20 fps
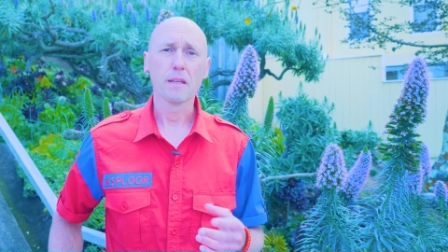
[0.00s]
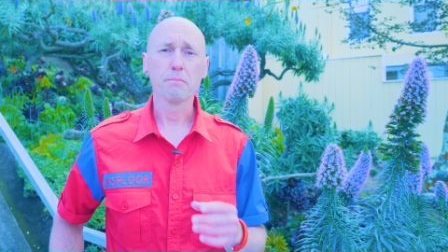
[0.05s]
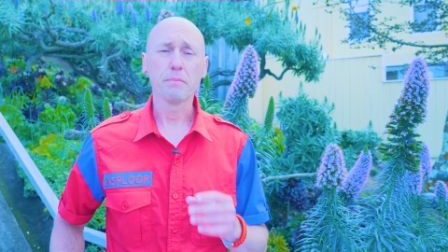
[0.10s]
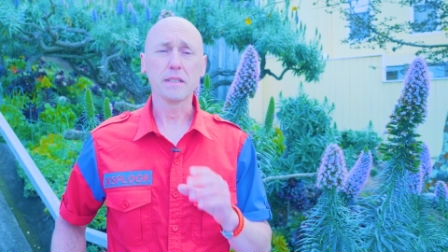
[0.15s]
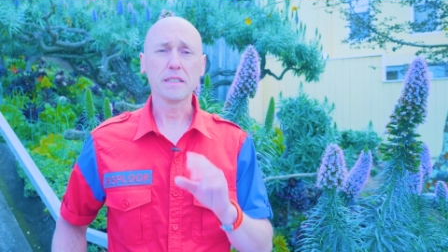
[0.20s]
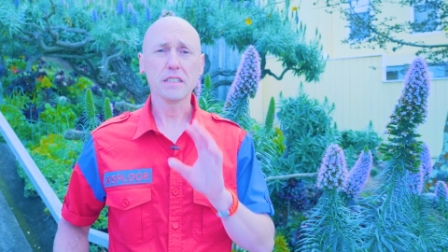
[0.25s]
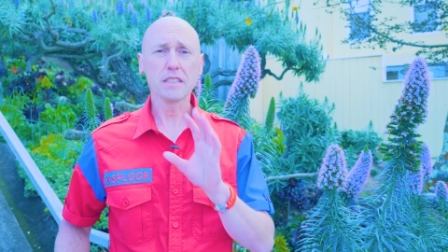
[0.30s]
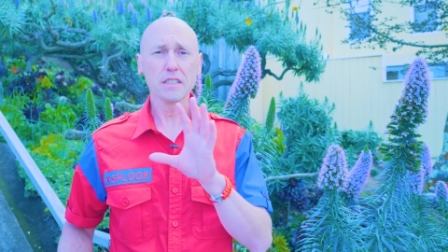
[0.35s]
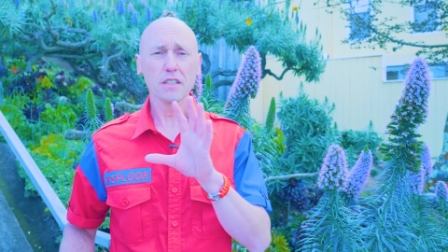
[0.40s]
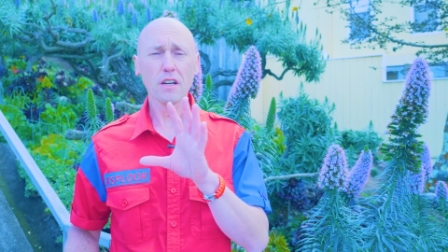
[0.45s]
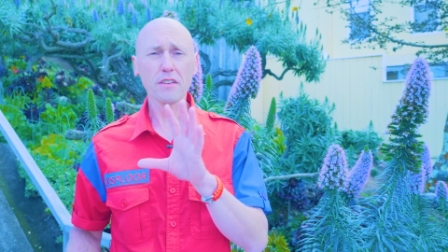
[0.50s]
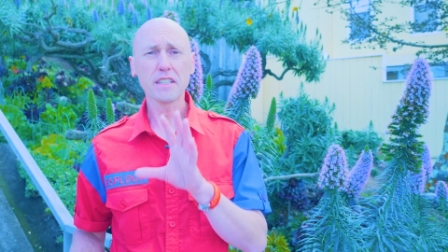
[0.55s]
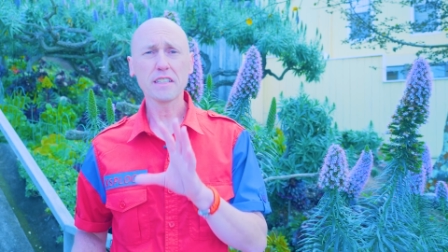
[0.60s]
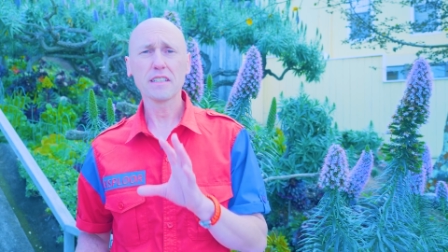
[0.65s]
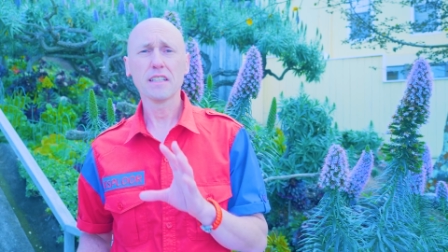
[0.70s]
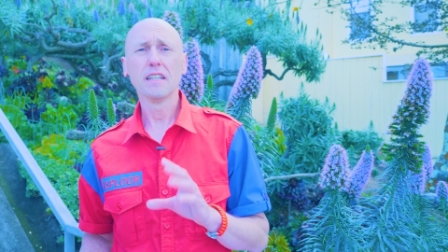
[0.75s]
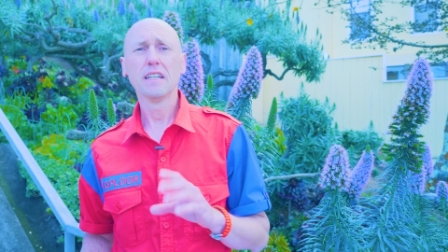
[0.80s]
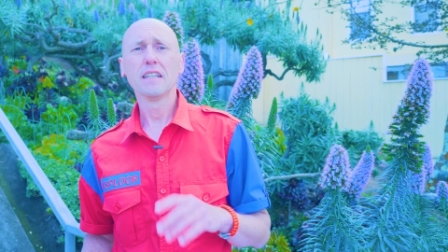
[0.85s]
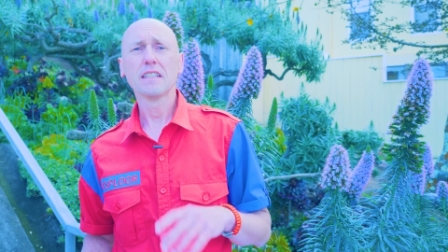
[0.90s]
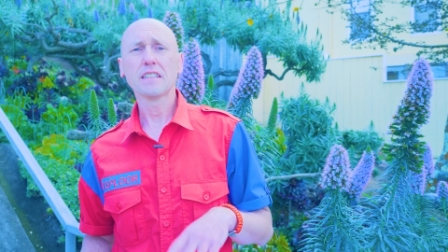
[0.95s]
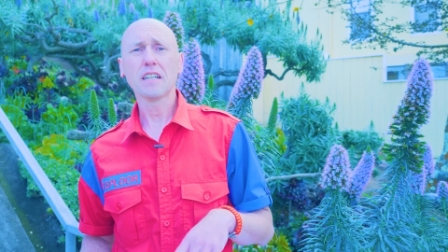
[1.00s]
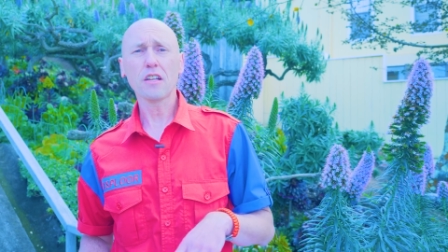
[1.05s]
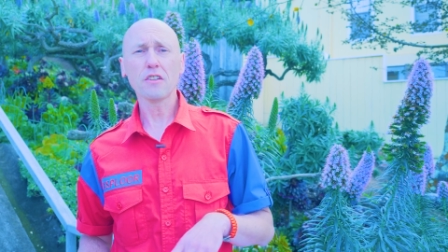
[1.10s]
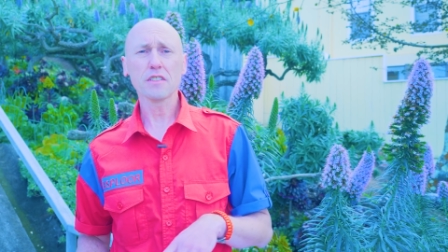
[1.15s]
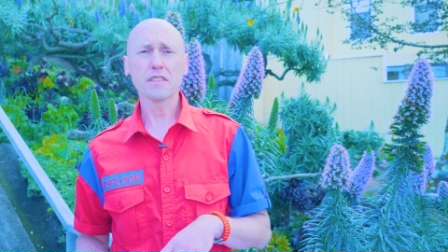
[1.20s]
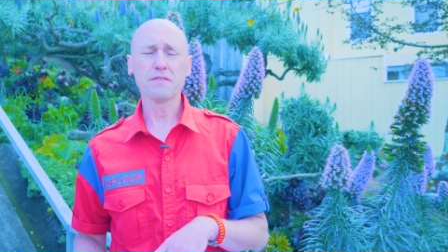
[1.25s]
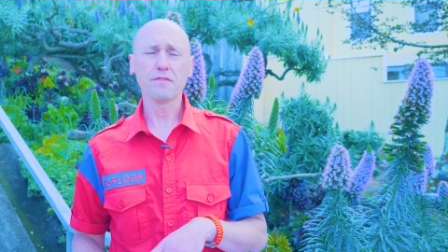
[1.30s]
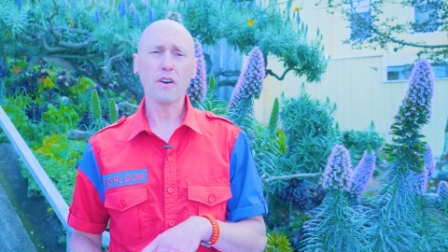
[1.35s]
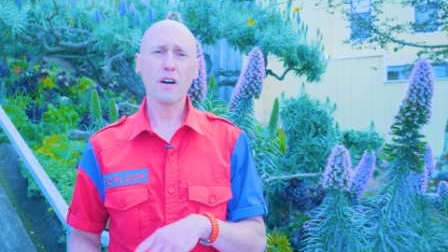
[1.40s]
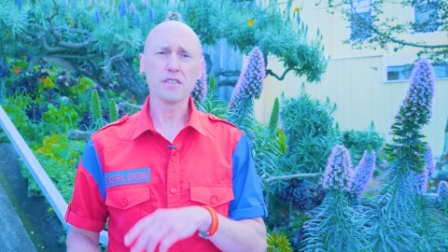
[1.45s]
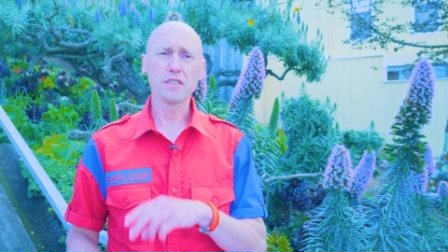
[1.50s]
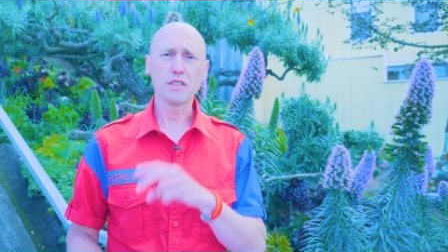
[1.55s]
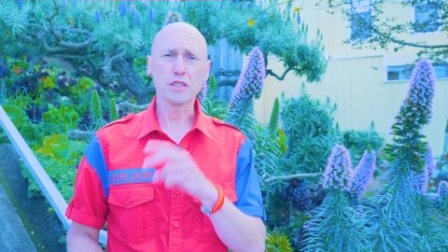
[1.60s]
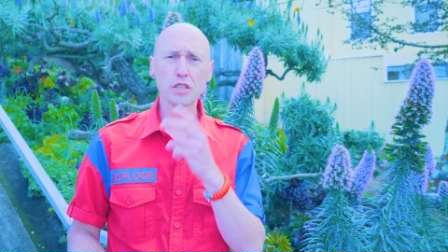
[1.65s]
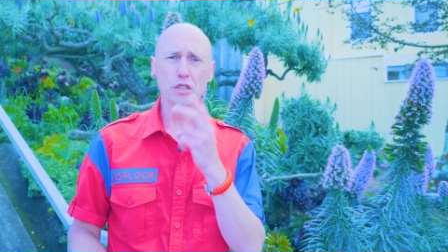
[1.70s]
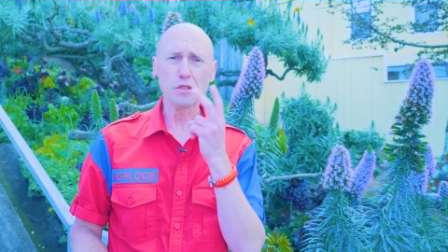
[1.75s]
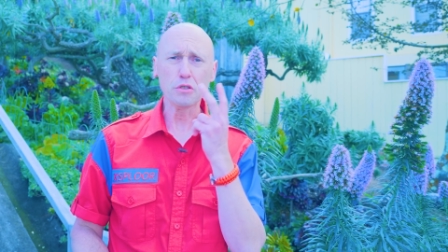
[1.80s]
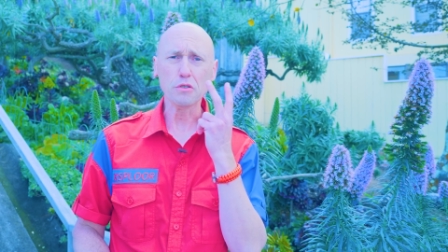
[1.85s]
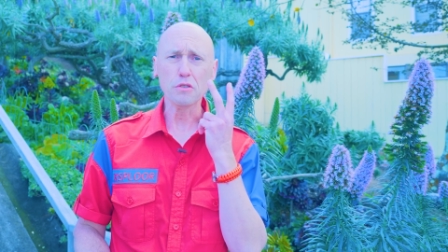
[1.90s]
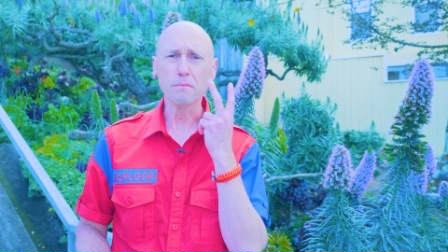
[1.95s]
But did you know that colors can fall into
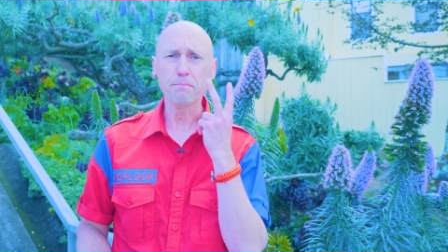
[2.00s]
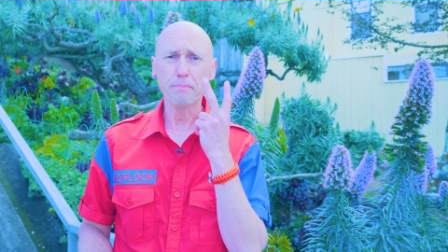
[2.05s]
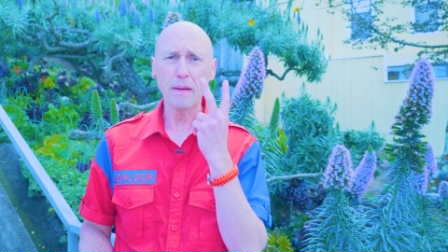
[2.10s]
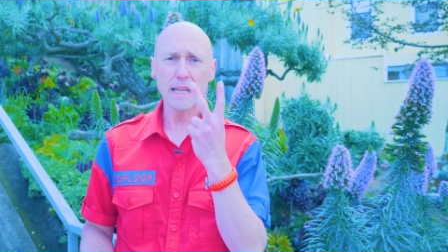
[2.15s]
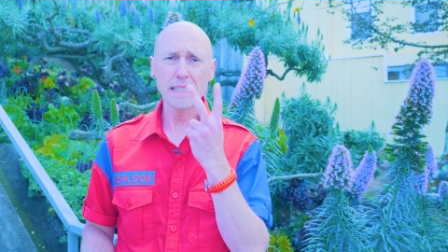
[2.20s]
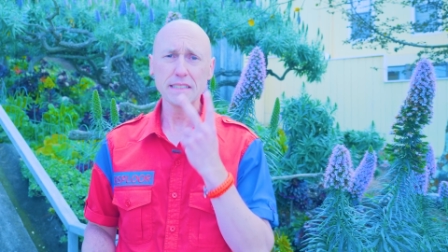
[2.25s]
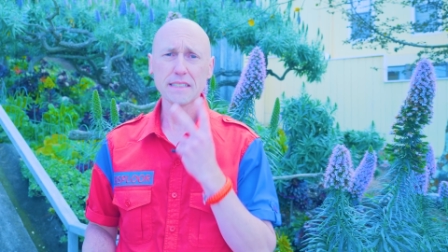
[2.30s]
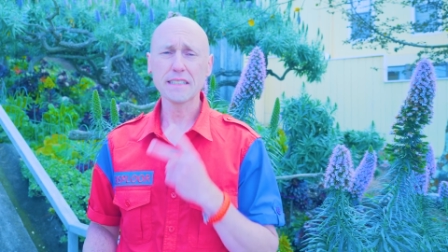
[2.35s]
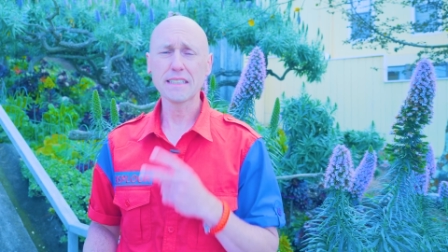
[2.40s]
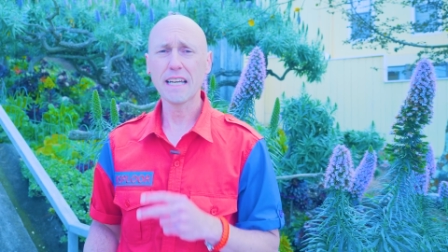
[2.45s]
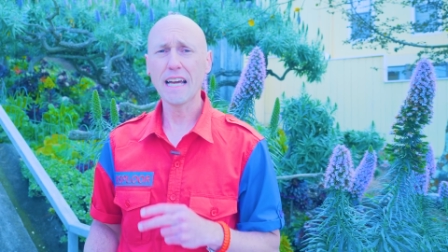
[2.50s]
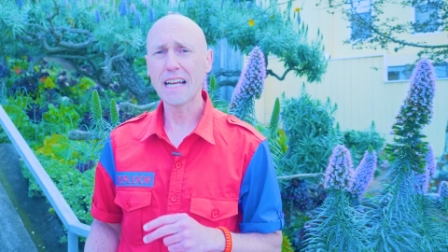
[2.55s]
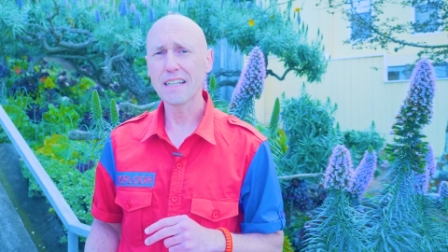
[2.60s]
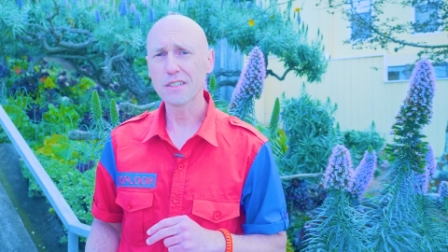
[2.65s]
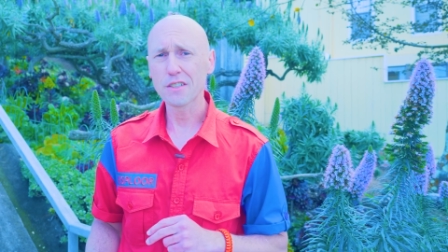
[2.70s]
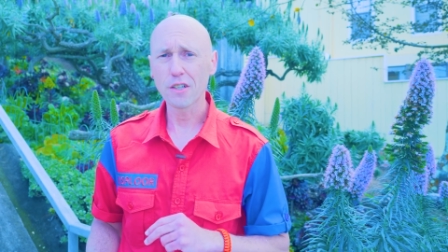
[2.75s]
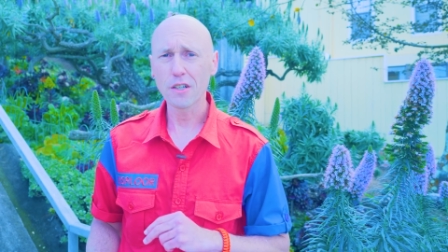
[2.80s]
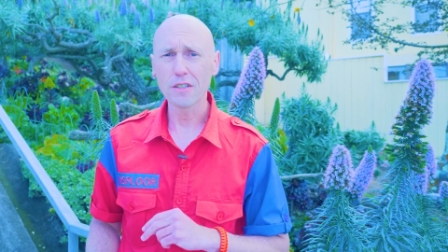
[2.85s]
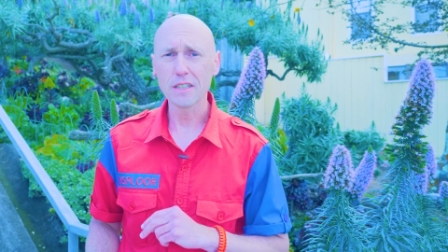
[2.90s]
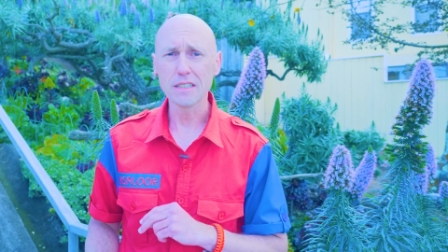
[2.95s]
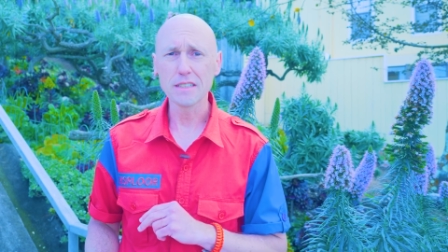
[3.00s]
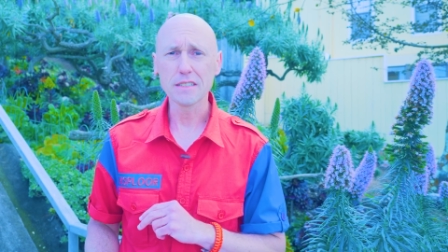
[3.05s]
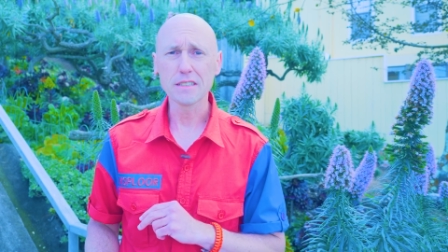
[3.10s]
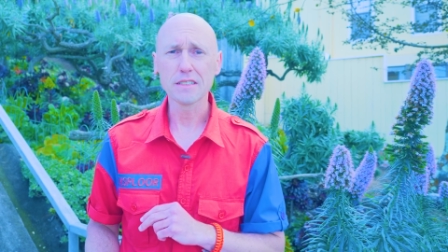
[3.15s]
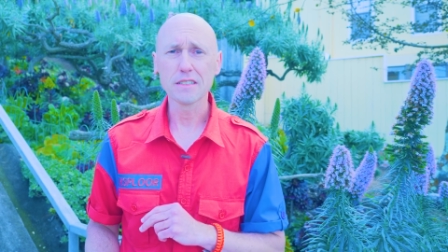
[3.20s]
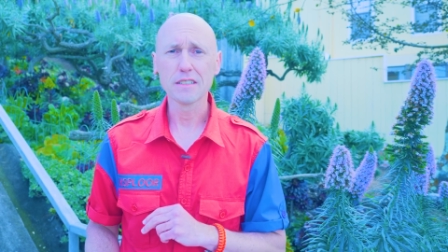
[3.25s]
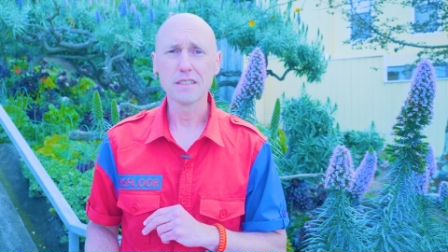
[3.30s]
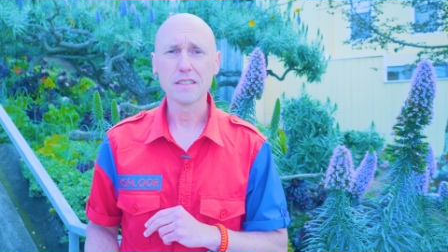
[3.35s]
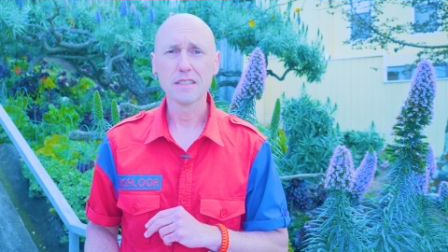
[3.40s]
two basic categories?